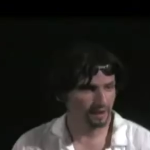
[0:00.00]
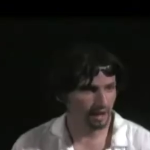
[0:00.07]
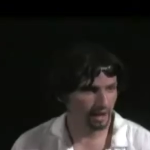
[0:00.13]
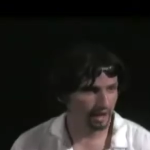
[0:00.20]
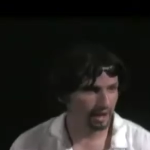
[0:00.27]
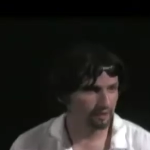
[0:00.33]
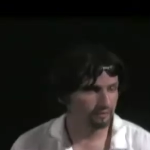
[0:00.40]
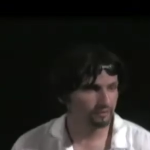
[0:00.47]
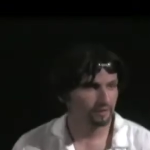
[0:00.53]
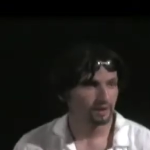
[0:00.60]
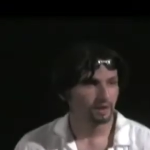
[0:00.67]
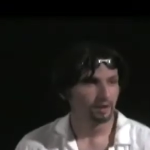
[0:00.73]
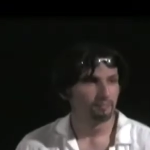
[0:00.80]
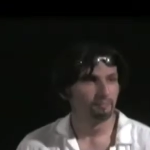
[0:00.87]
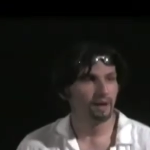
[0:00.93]
I have
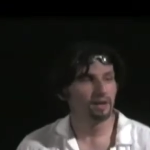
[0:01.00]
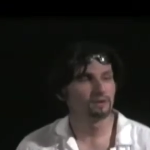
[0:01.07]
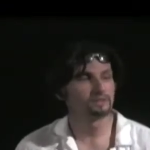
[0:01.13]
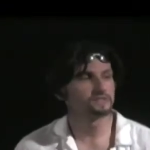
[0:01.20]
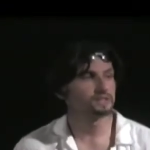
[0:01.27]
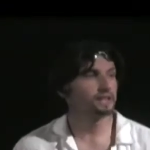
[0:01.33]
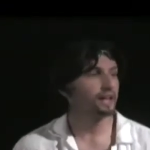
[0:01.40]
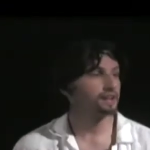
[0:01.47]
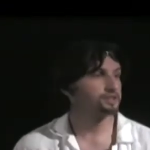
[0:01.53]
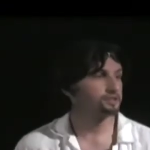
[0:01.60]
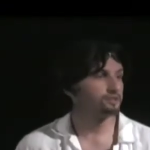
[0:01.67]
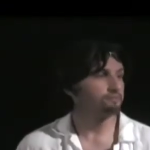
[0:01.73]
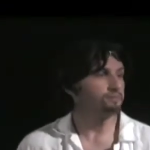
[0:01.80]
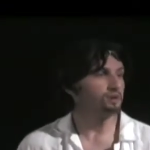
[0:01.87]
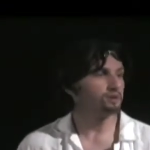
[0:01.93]
my own selection
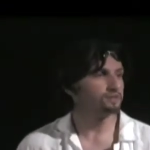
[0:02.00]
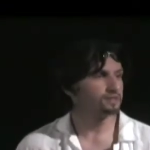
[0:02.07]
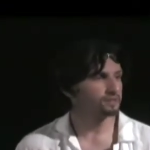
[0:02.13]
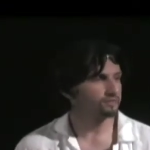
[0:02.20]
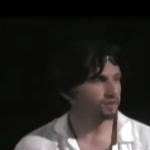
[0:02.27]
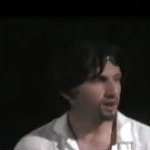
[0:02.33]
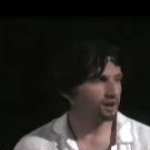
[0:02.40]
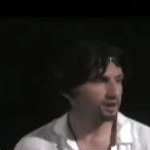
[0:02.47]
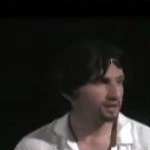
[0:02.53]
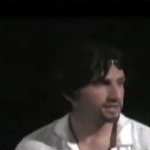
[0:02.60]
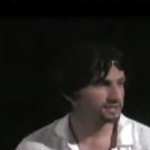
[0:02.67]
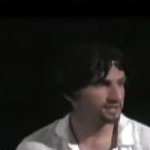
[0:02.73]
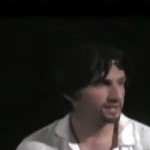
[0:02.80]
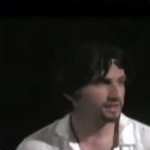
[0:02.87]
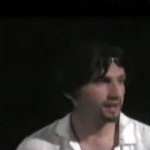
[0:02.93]
of music, of
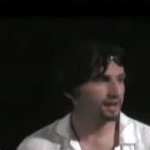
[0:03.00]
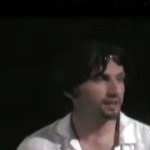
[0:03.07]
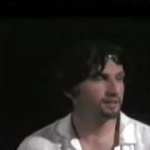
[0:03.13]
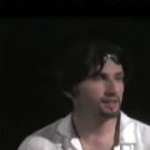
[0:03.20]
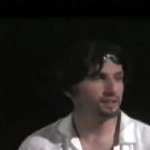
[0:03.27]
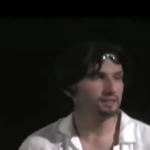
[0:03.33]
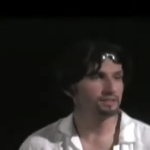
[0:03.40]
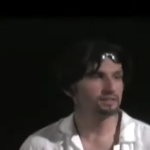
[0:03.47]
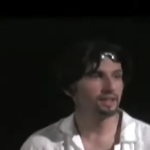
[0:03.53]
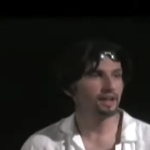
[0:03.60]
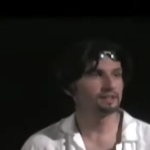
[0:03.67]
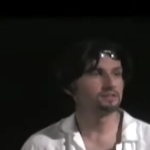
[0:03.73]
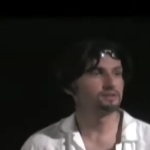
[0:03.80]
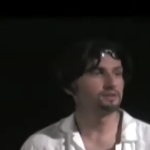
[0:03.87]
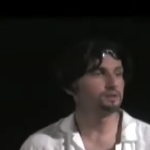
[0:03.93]
course, that I like
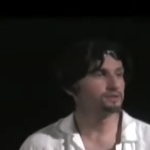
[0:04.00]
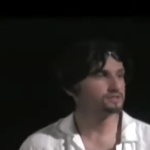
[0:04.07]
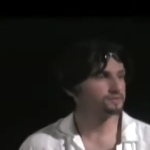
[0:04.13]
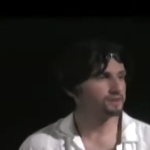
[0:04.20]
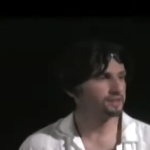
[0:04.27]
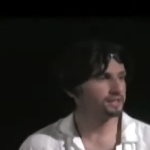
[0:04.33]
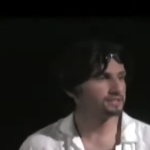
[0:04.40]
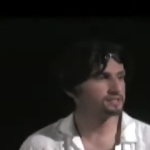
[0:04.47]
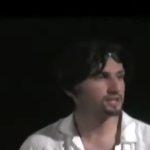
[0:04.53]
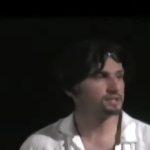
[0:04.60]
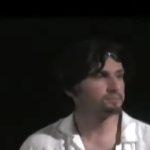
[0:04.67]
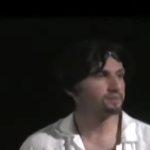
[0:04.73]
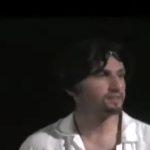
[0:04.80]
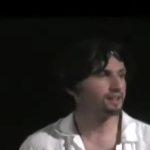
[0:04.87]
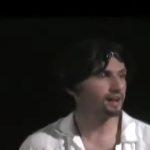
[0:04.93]
to use for these such
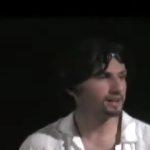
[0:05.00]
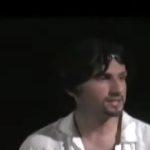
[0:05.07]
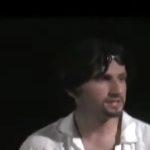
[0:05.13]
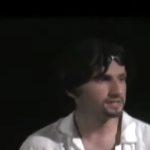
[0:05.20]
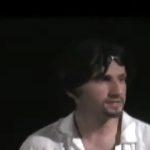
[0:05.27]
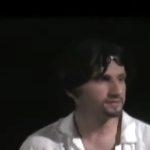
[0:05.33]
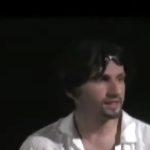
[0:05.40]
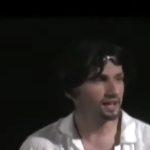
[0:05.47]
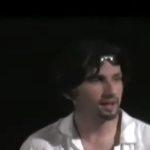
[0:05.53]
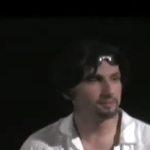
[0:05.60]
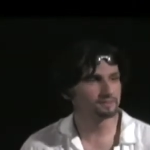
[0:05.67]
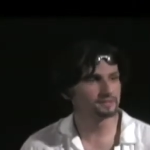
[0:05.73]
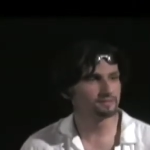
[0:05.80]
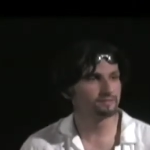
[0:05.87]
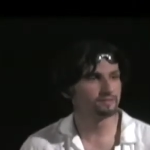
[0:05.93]
productions of
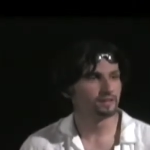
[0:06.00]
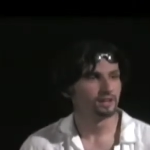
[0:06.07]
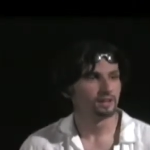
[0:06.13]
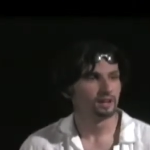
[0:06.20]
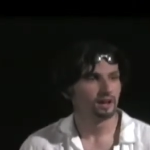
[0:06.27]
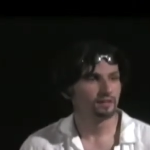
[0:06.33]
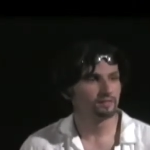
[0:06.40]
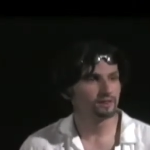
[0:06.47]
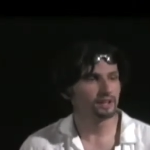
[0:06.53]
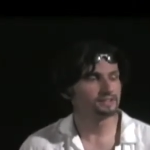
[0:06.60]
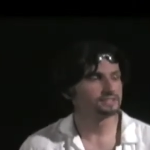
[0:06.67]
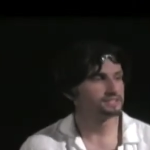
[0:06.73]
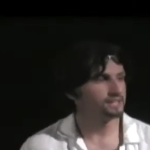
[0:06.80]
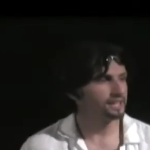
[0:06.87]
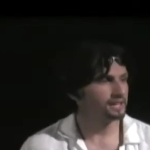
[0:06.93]
times of of
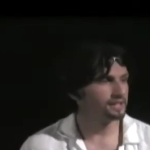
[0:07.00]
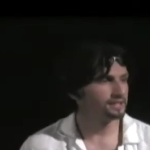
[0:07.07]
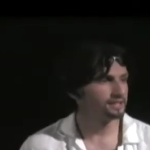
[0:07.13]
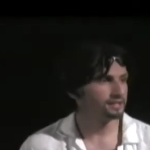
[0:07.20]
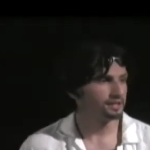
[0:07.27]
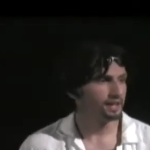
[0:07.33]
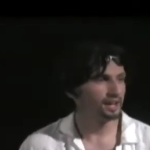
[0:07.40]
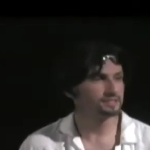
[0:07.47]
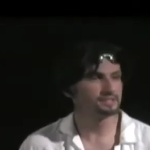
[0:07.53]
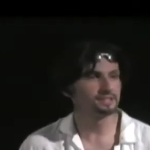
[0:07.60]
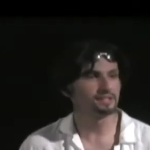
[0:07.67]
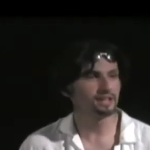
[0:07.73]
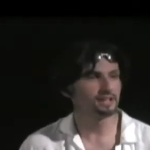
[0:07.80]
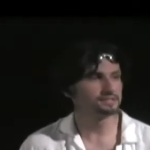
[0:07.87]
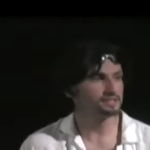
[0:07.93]
great need, as in,
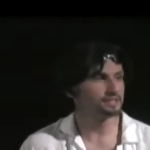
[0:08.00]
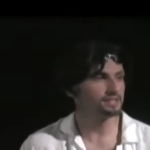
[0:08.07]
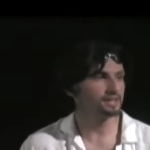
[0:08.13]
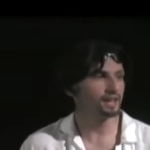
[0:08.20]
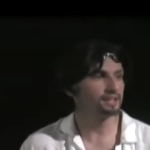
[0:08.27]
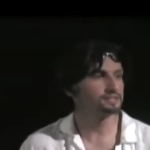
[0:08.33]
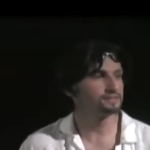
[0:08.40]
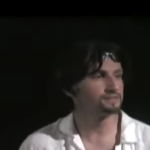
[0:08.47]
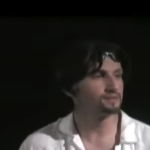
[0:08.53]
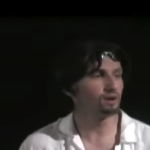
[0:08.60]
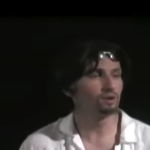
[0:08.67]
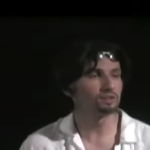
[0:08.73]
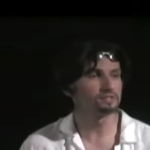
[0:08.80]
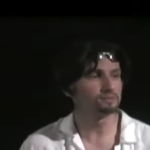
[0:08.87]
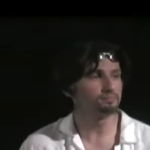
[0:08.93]
as in the case of
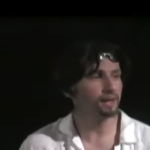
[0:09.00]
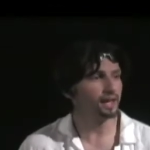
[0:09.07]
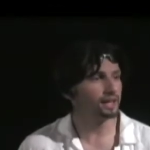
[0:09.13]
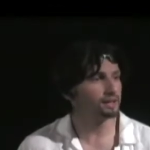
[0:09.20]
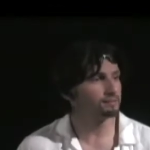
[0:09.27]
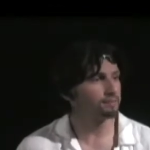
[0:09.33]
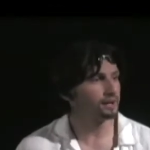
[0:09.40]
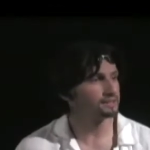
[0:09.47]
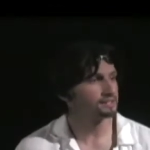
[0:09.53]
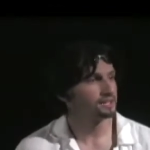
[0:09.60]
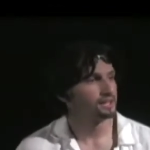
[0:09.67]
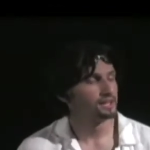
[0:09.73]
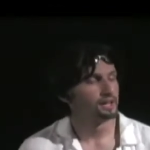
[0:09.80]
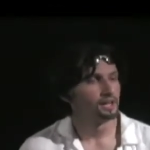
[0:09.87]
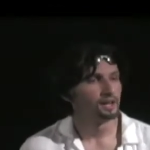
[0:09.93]
dolls and men. But
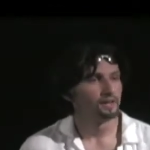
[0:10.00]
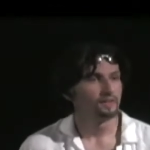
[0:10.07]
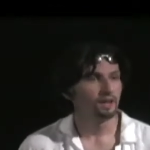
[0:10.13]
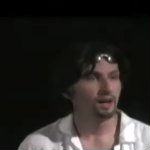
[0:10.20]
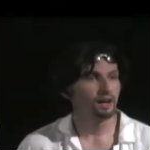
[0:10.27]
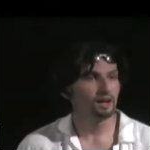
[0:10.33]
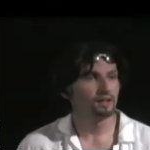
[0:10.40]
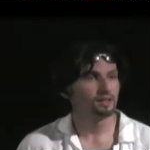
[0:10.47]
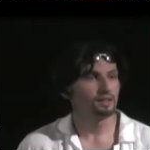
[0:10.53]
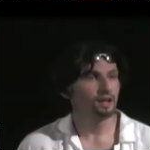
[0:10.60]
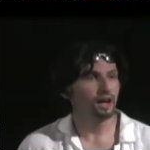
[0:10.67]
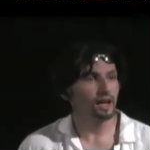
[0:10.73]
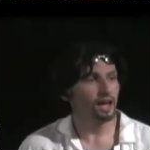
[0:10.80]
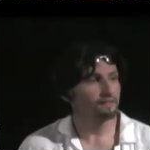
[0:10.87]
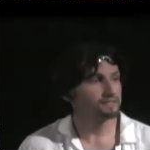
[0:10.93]
uh,
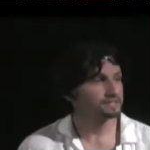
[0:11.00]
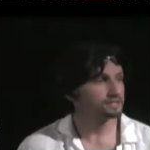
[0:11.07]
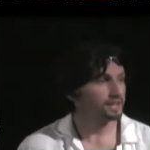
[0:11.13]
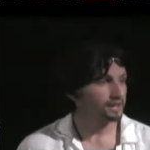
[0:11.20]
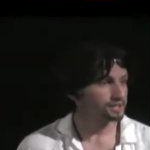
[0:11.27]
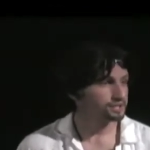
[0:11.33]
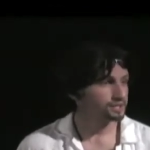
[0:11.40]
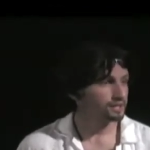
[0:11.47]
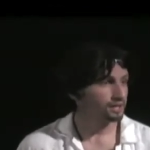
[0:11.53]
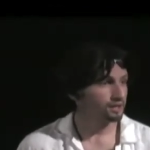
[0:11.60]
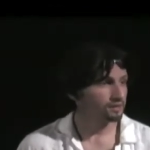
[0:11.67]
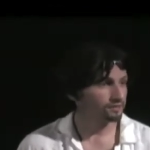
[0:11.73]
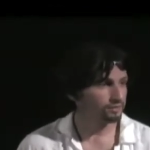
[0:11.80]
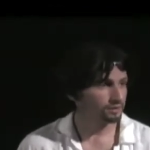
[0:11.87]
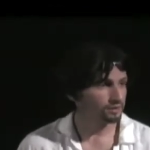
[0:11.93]
I have a selection here
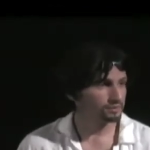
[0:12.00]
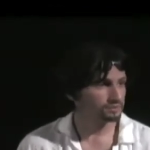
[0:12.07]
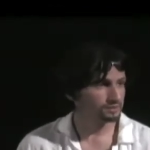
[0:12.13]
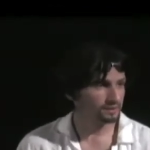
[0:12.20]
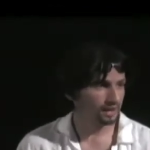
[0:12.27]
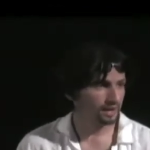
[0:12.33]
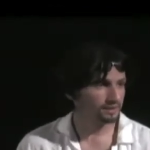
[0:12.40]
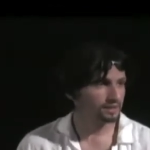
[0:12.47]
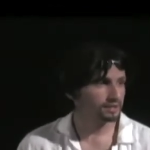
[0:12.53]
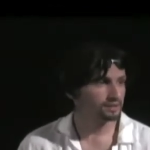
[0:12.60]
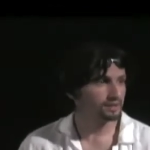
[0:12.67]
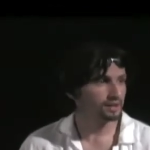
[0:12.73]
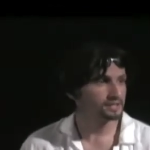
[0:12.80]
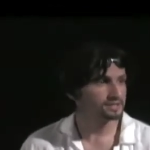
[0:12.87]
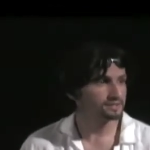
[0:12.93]
for you today,
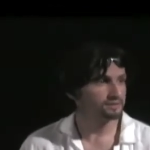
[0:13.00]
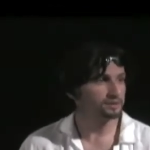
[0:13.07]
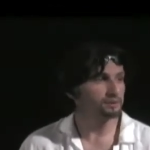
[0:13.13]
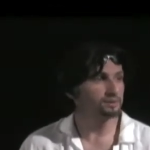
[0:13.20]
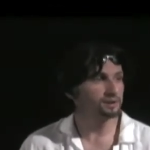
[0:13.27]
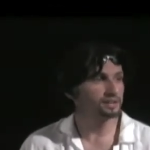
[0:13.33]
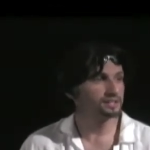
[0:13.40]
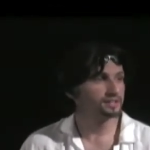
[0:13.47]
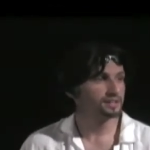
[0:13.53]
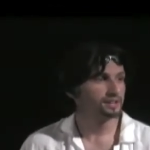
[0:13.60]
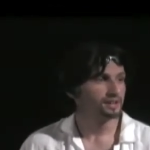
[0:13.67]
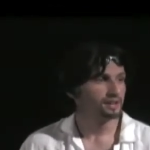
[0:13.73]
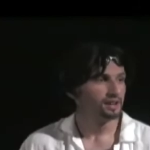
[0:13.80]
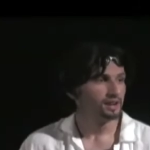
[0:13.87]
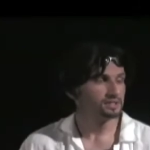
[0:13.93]
Nicholas, if you would
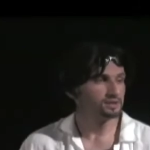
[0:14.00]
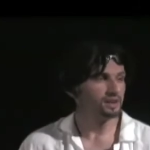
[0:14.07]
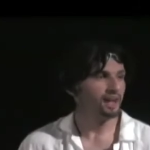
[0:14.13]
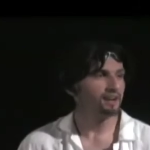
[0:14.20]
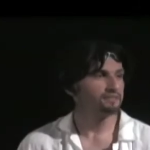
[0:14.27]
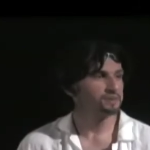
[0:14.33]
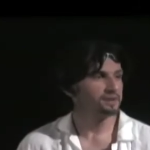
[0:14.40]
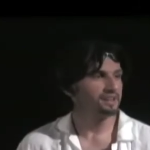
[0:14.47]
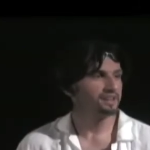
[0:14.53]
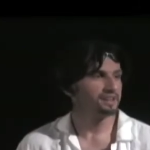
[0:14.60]
it's allowed to hear